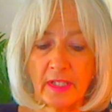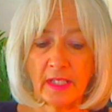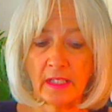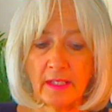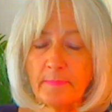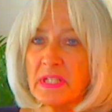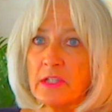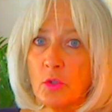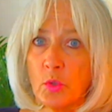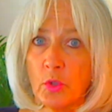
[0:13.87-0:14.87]

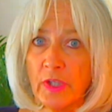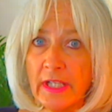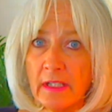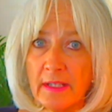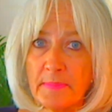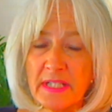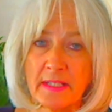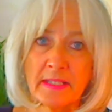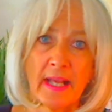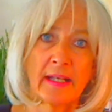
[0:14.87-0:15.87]
eclipse, lunar eclipse.
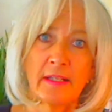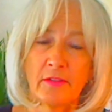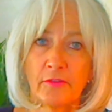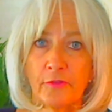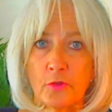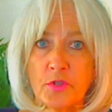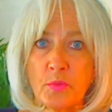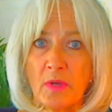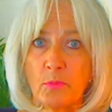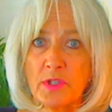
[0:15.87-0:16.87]
The
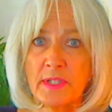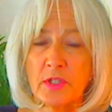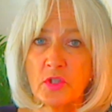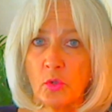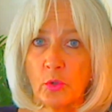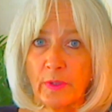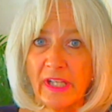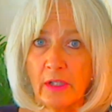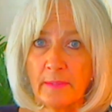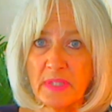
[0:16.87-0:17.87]
first one was the solar
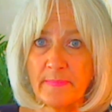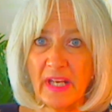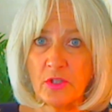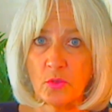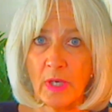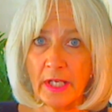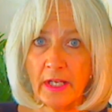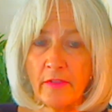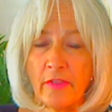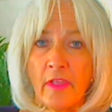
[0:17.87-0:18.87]
eclipse, May
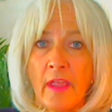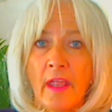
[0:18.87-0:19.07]
20th.